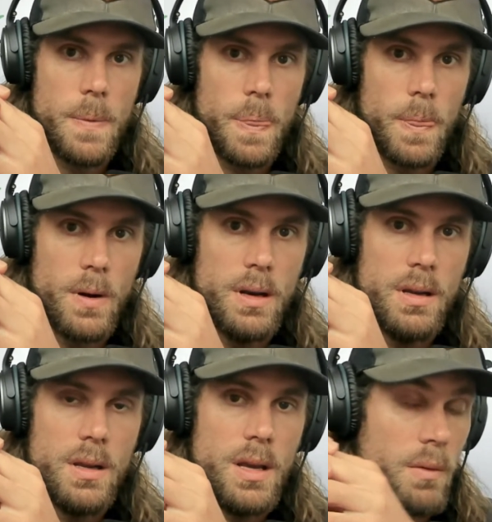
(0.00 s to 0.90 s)
All right.
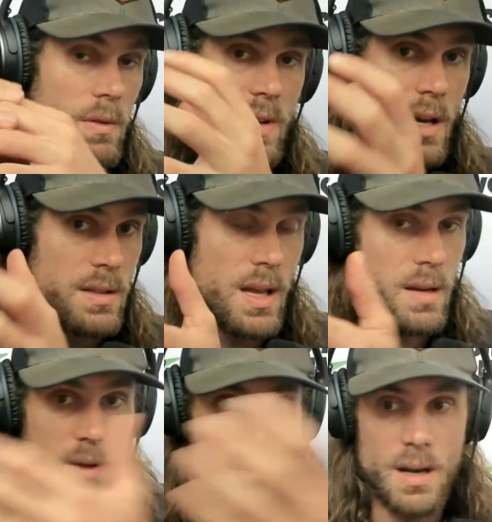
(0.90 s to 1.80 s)
And we've talked a lot.
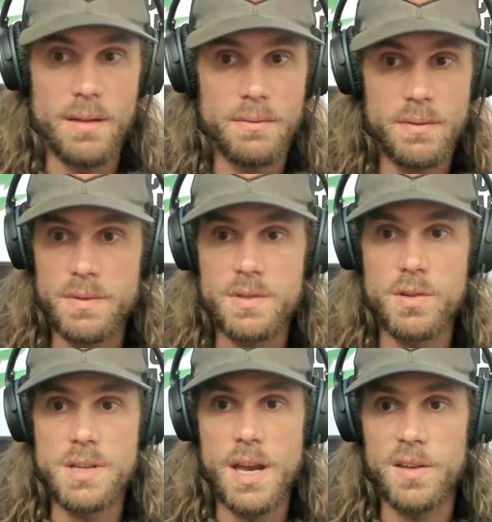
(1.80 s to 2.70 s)
I mean, you're on just
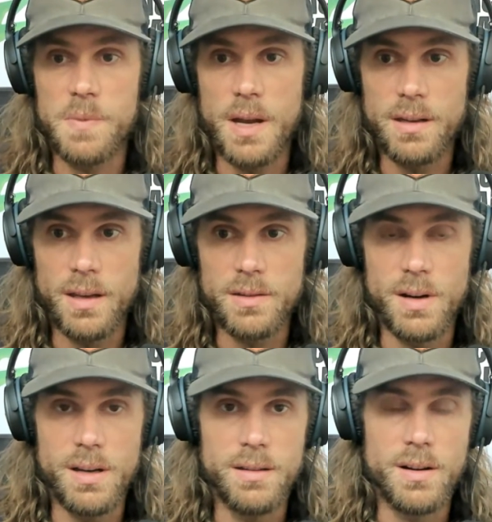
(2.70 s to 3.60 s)
Coach Catalyst podcast,
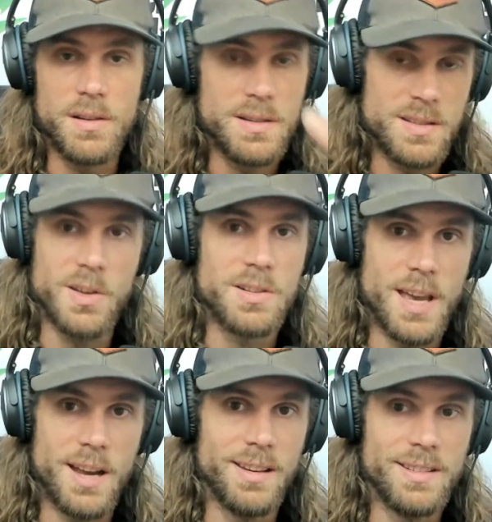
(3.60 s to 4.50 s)
right? This is a Coach
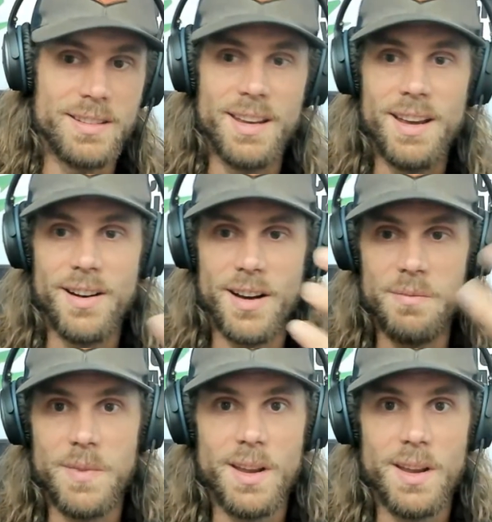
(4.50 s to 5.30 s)
Catalyst, right?